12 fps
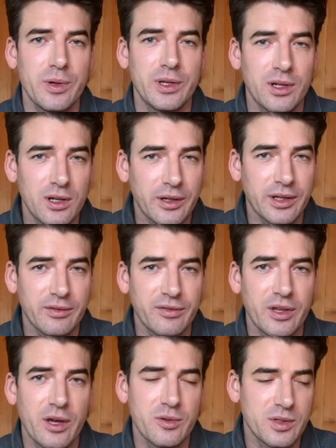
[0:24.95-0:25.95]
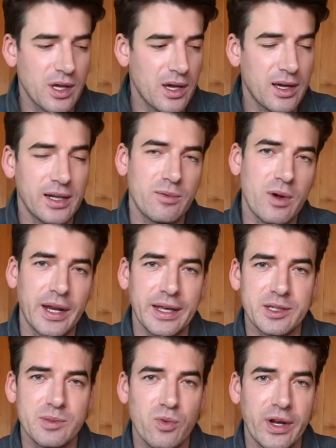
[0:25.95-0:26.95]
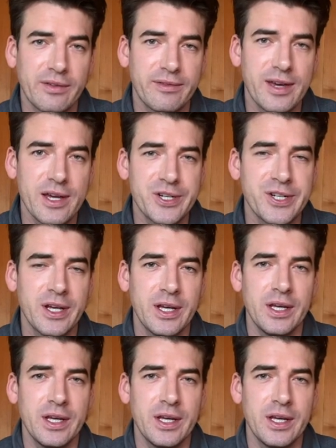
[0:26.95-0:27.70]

and you're looking for those early running spring fish,